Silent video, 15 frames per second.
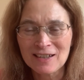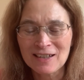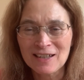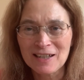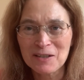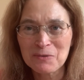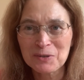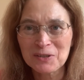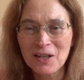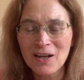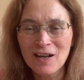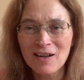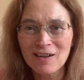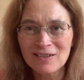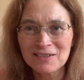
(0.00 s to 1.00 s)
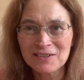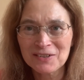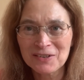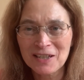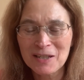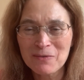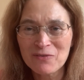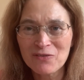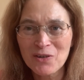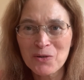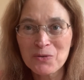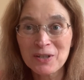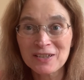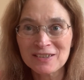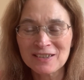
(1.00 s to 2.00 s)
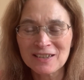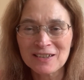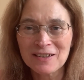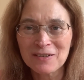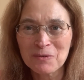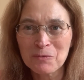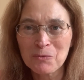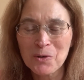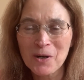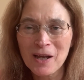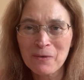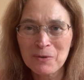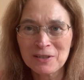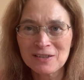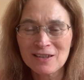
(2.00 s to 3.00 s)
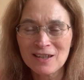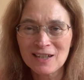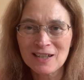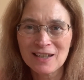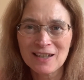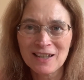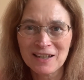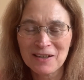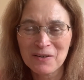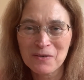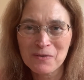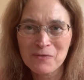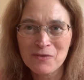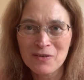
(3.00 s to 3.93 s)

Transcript: it was hard to keep focusing on what I was thinking of.